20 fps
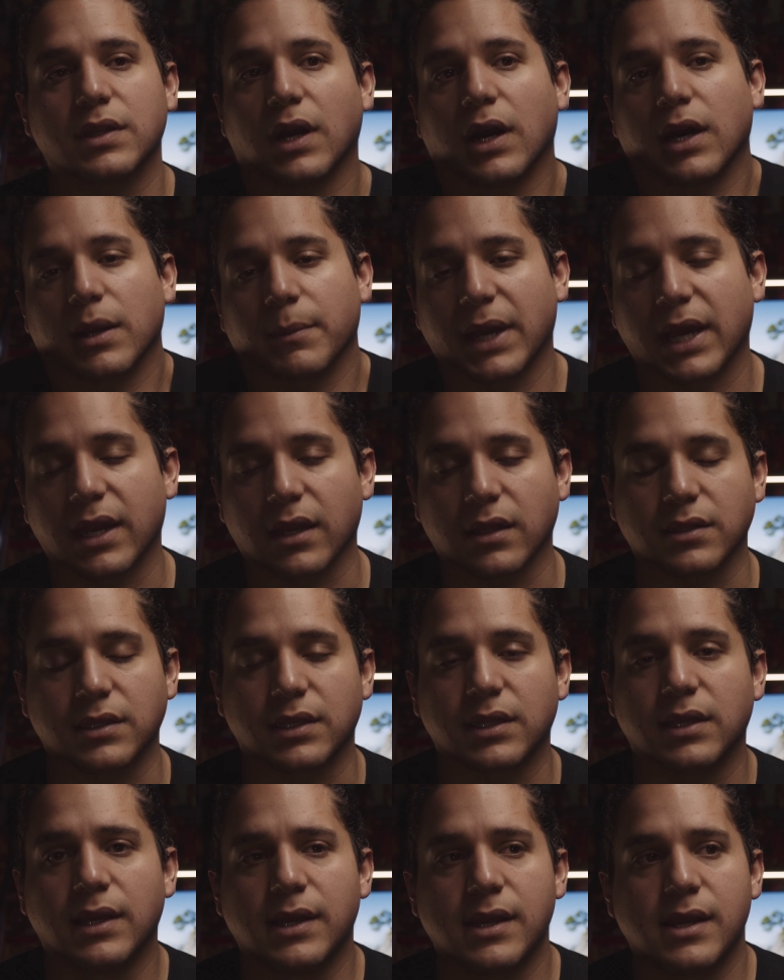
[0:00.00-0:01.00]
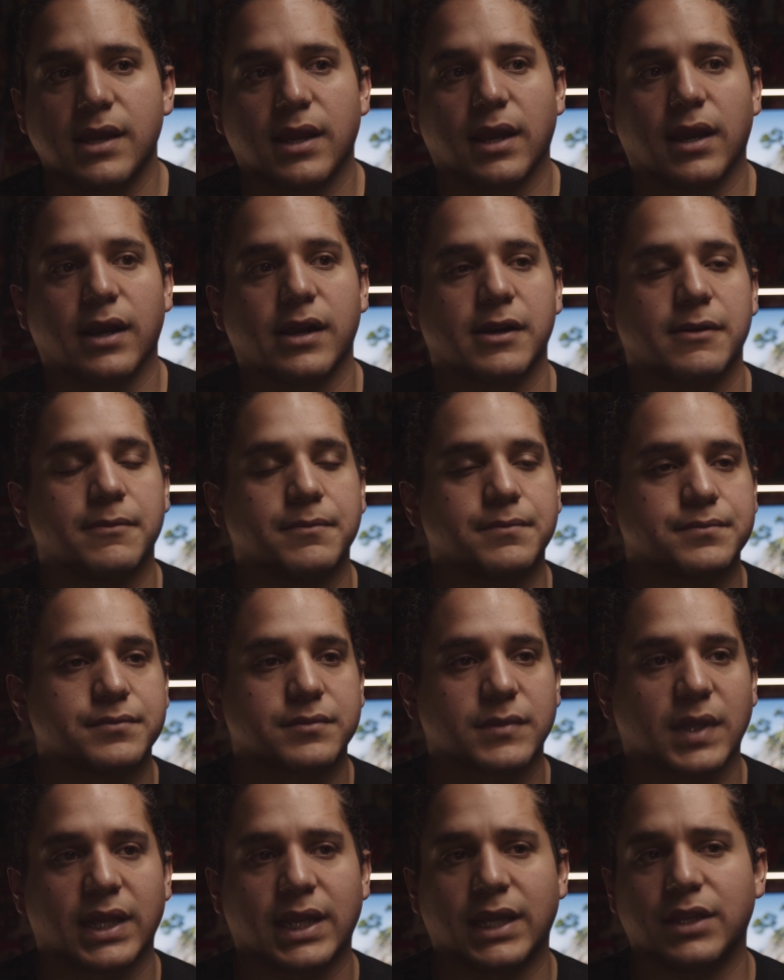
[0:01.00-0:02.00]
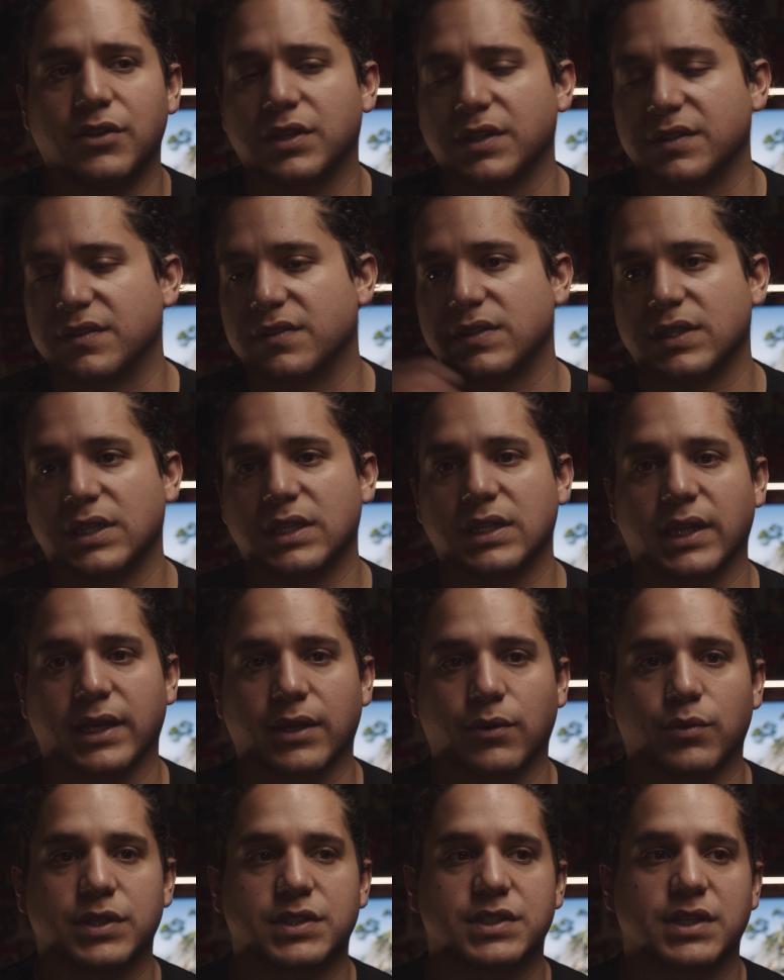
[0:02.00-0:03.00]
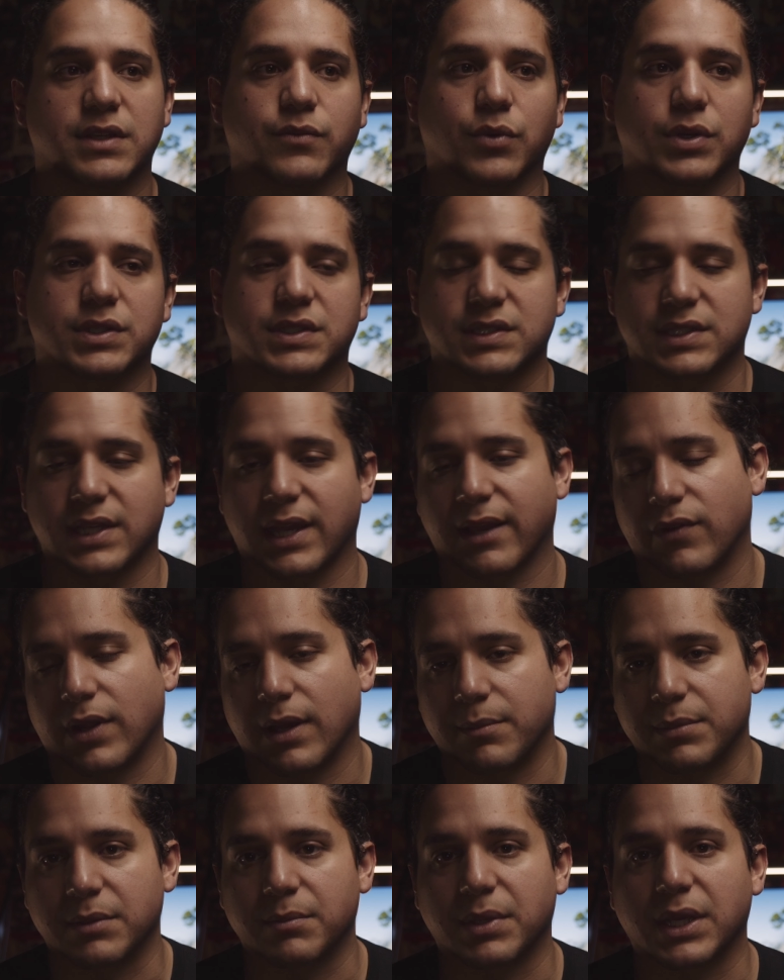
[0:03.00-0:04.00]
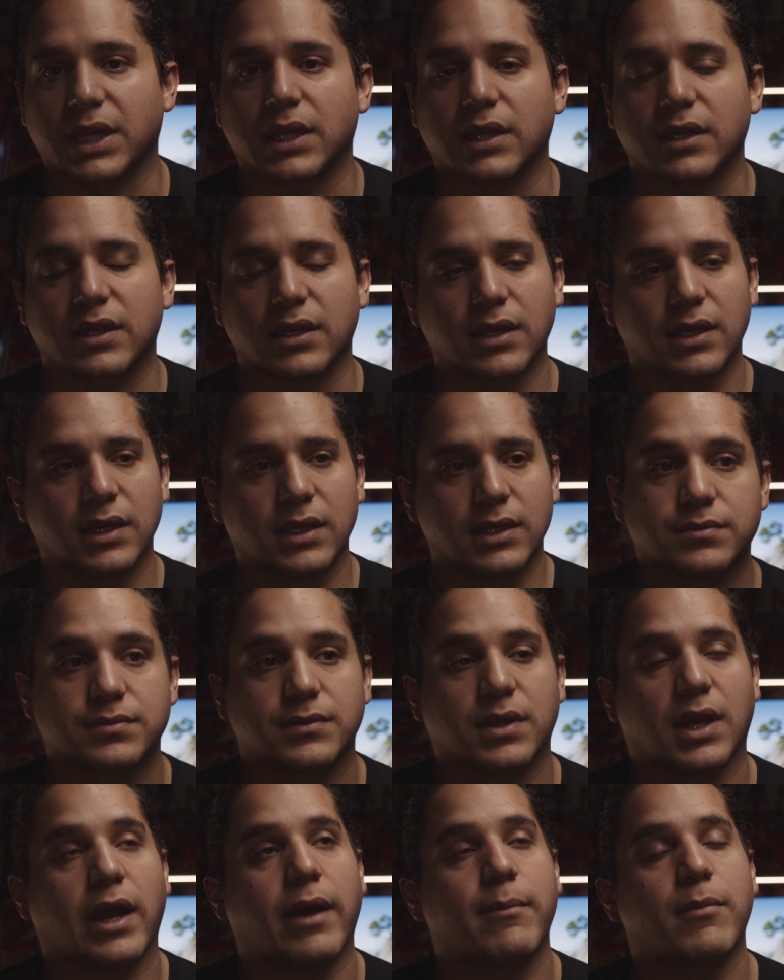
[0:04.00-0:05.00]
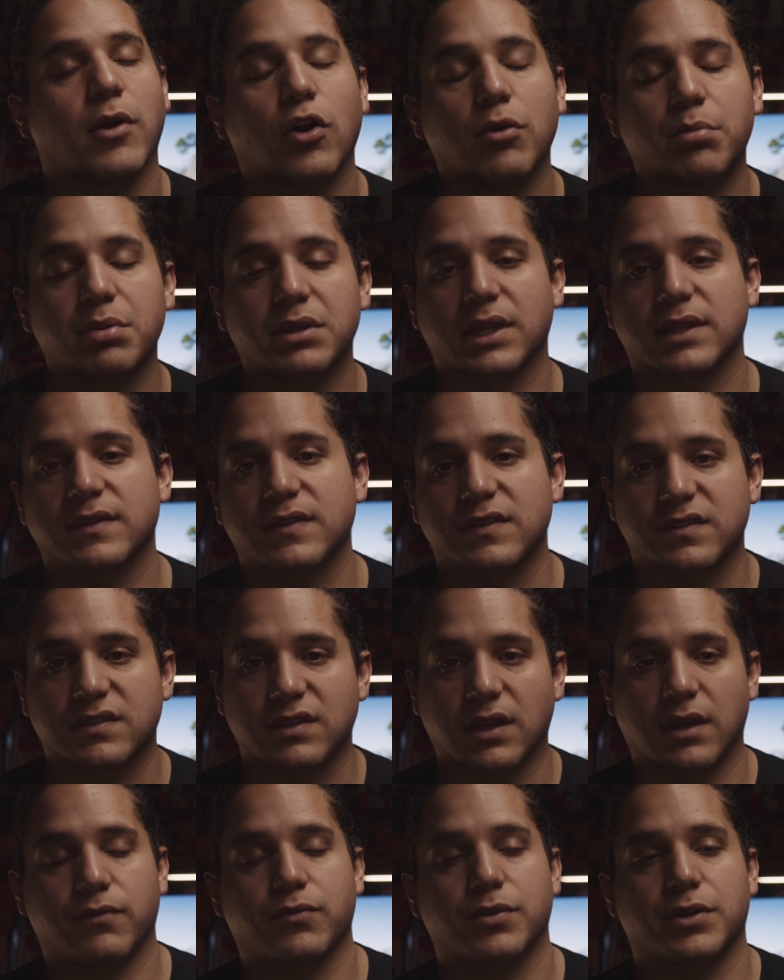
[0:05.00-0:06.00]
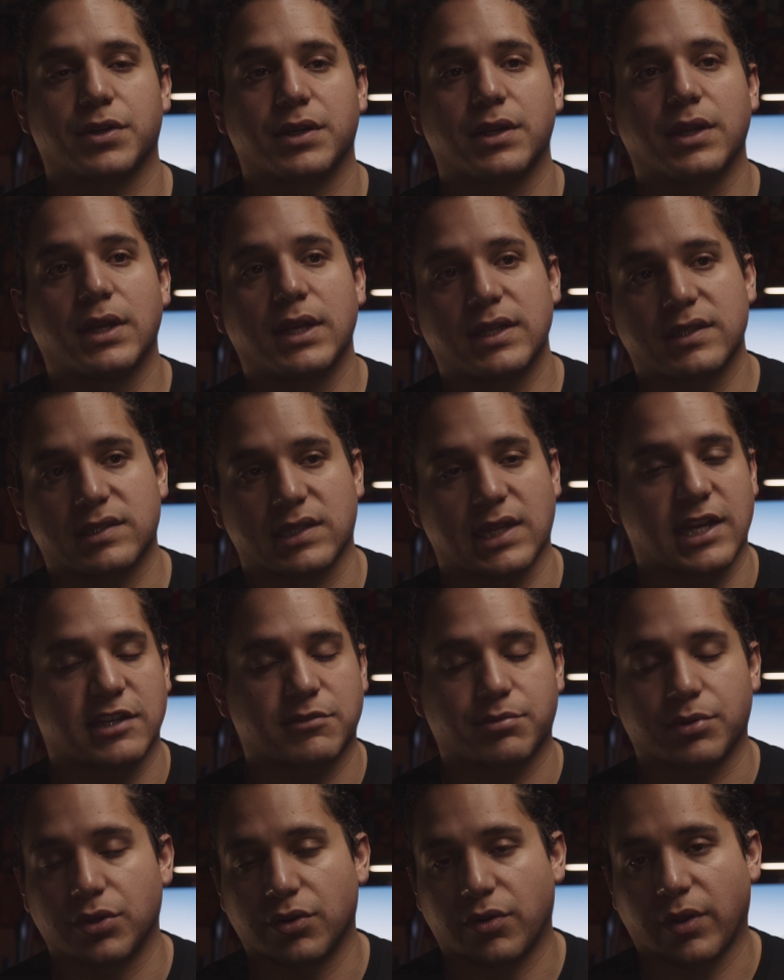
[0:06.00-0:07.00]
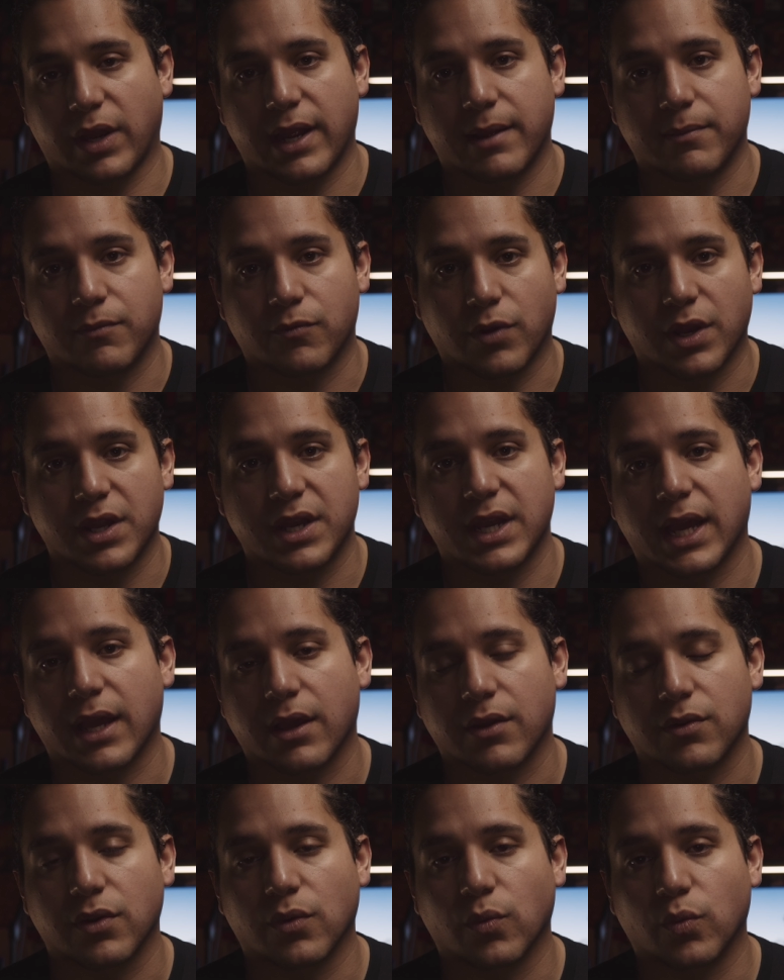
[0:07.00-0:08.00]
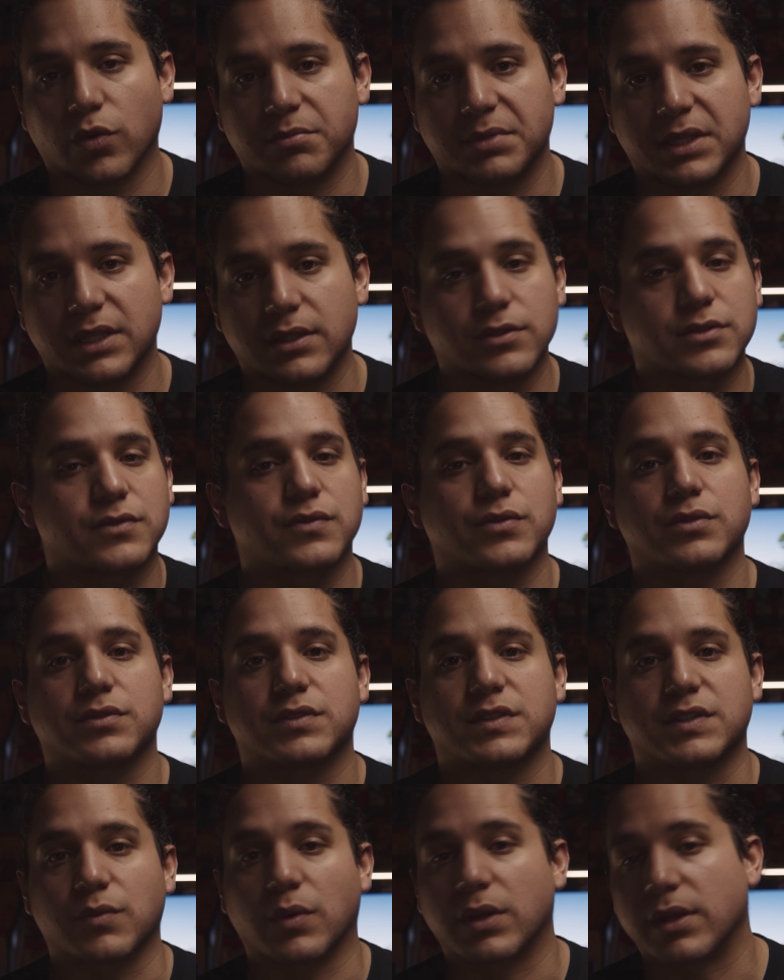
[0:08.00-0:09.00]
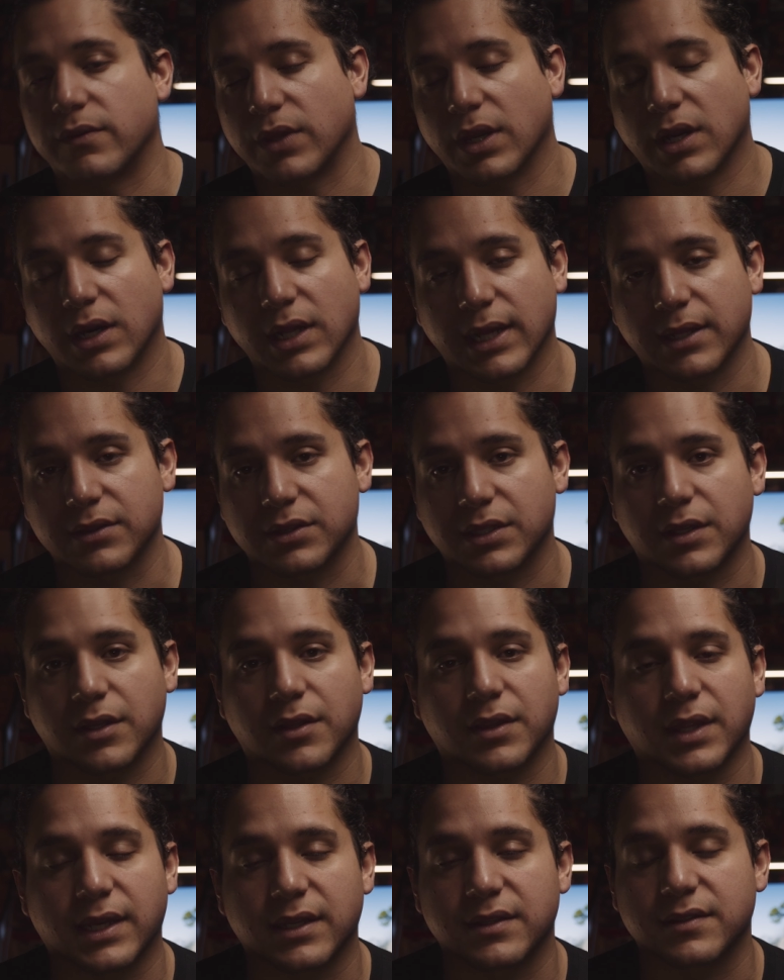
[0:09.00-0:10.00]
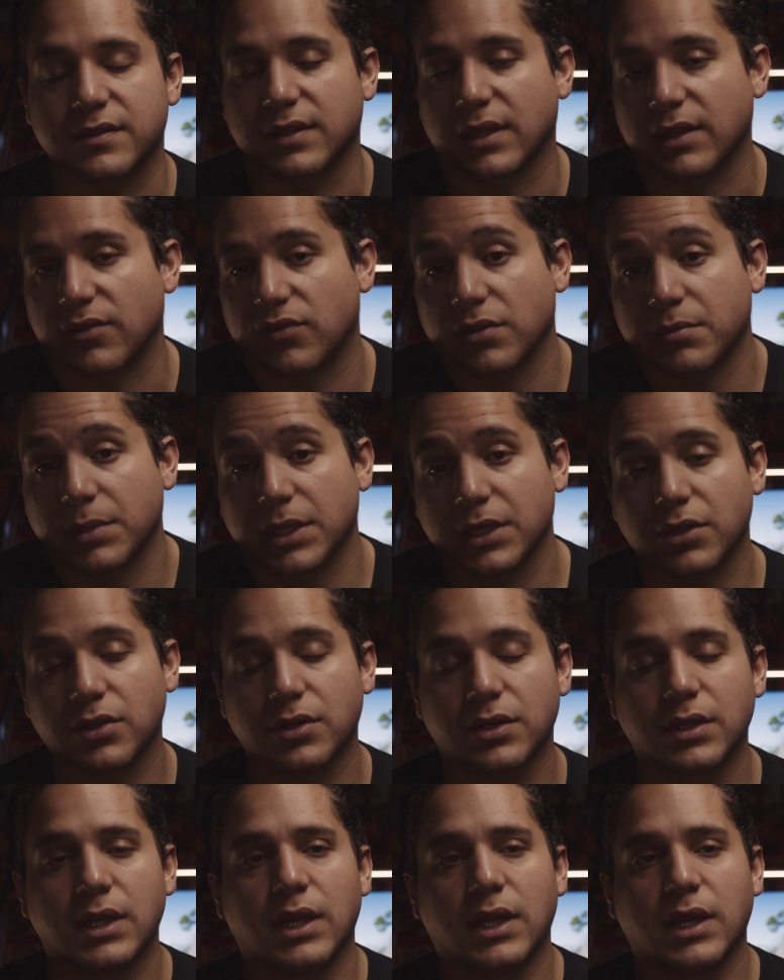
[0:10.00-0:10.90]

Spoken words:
automatically. And then you can see like which invoices have not been paid. I'm hoping that this software/program rundown will be useful to one of y'all out there that is a filmmaker